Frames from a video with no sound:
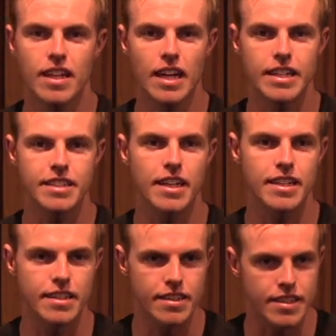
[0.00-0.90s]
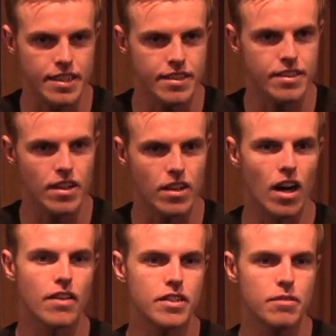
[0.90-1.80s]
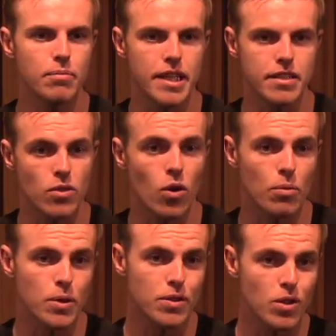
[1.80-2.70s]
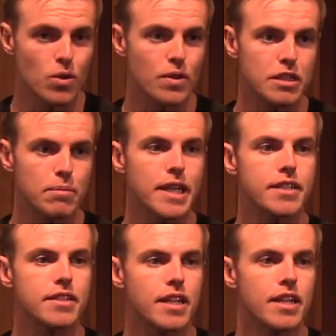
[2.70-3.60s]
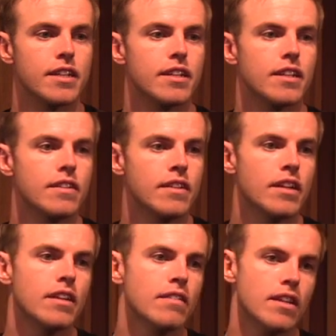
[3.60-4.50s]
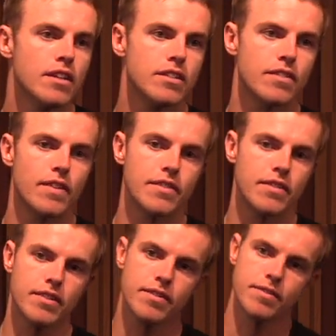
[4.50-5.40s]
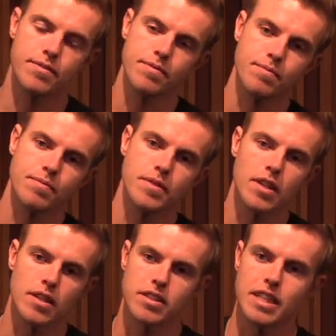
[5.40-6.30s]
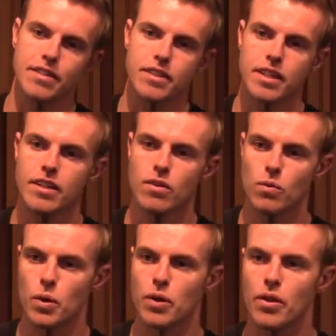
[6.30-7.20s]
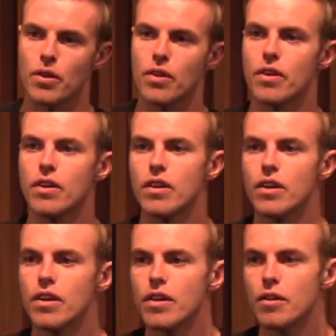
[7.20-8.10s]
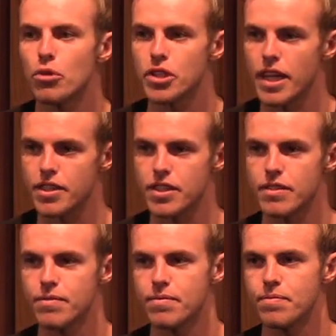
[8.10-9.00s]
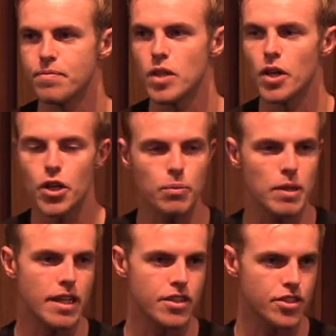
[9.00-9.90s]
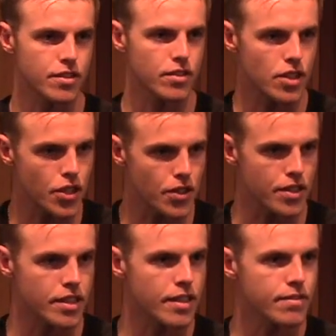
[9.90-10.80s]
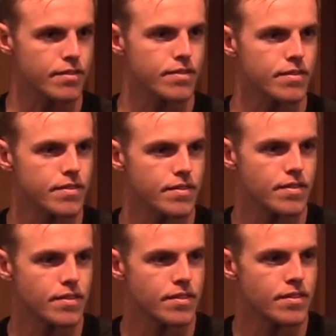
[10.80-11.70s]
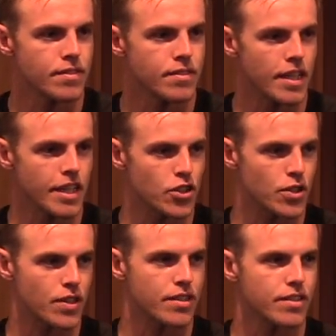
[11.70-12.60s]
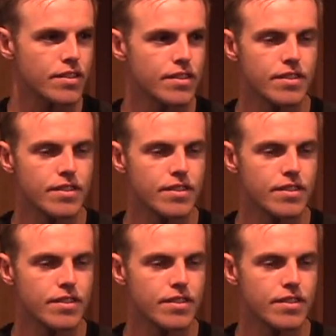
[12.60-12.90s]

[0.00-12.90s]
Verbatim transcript: And these identities are often based, almost always based, in survival, uh, safety, worth, protection, accumulation, security, insurance.